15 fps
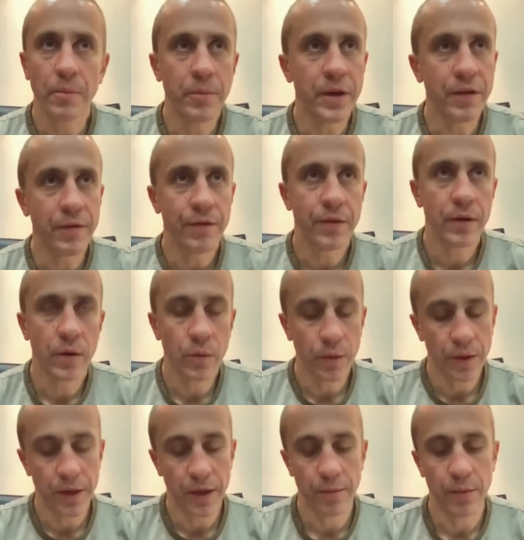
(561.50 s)
beef
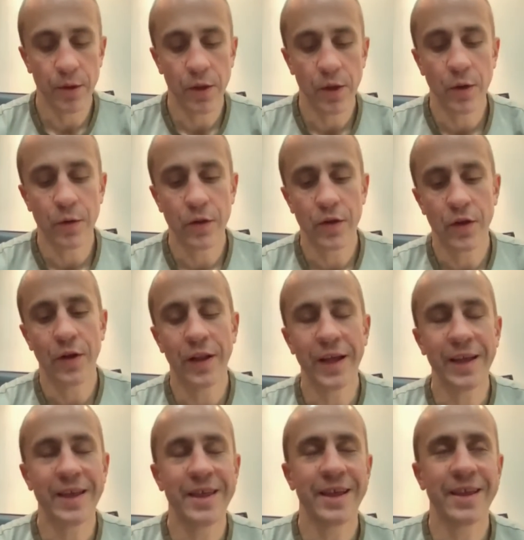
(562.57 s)
with them, So
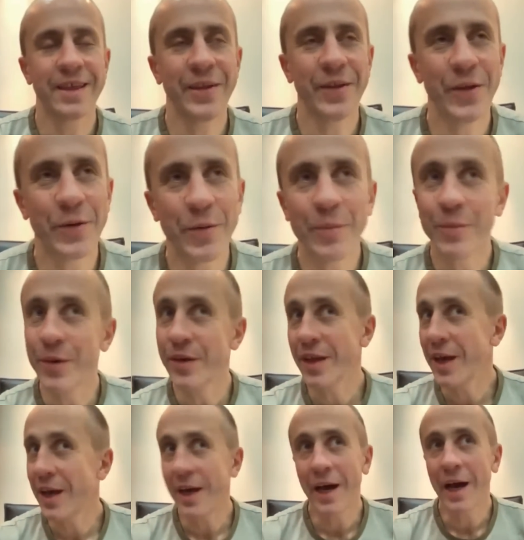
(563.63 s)
let's just because
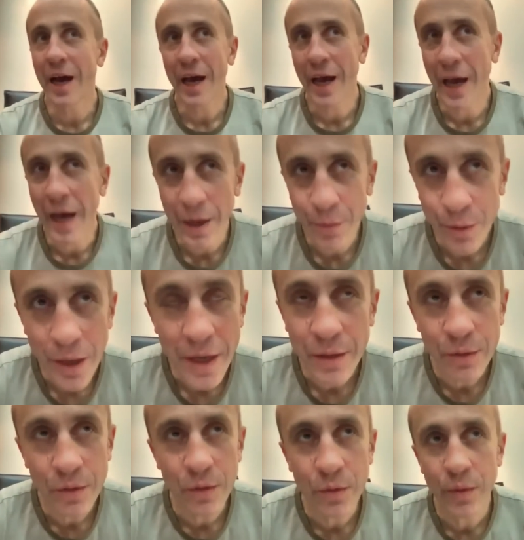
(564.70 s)
I
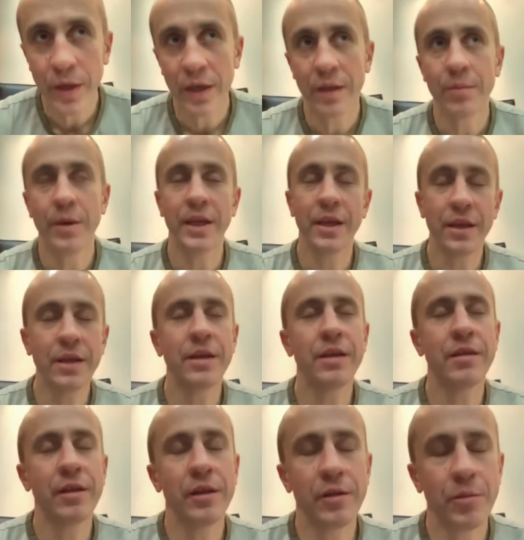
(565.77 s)
could do that, but I think
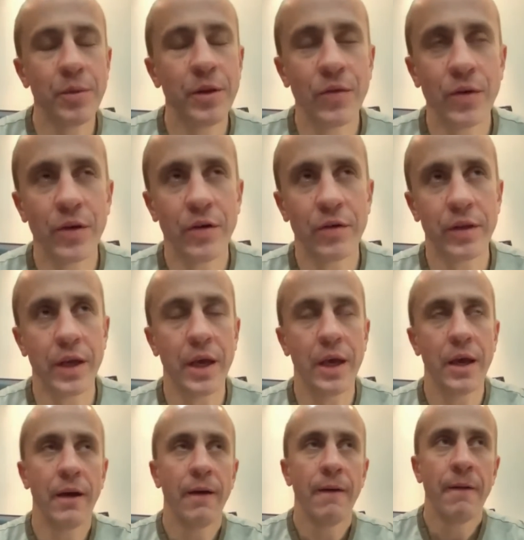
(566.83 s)
it's a little bit too early.
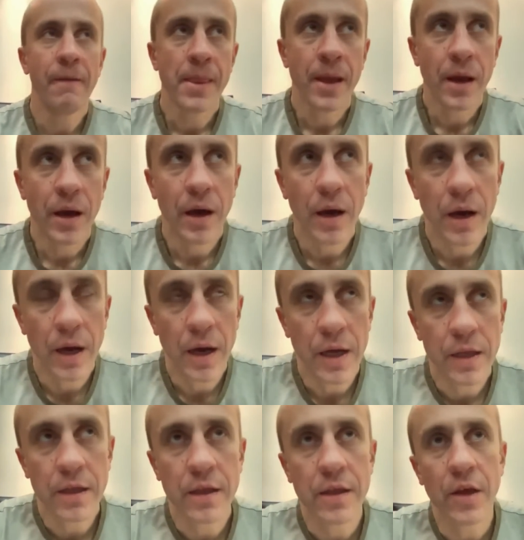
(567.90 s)

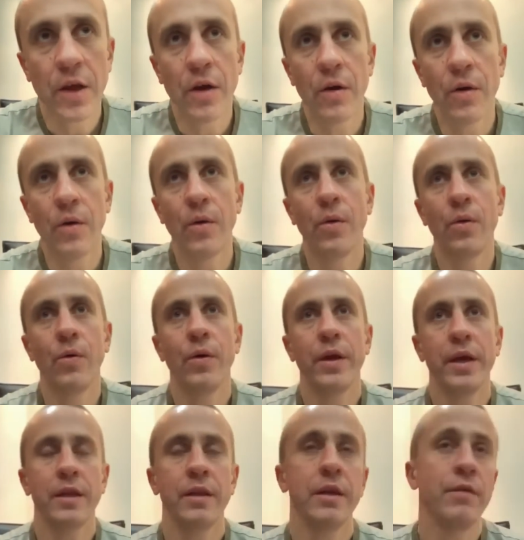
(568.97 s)
So,
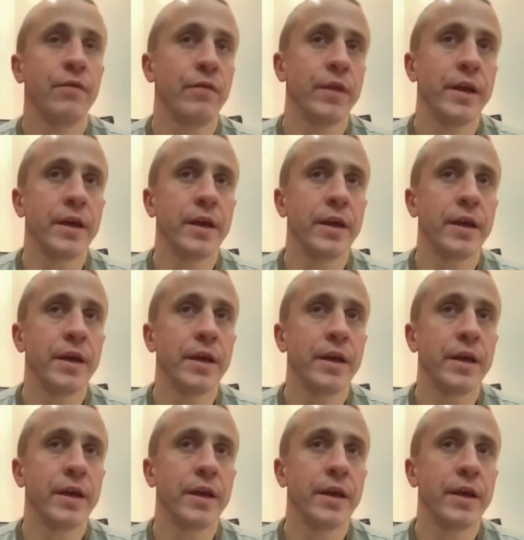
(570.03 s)
and if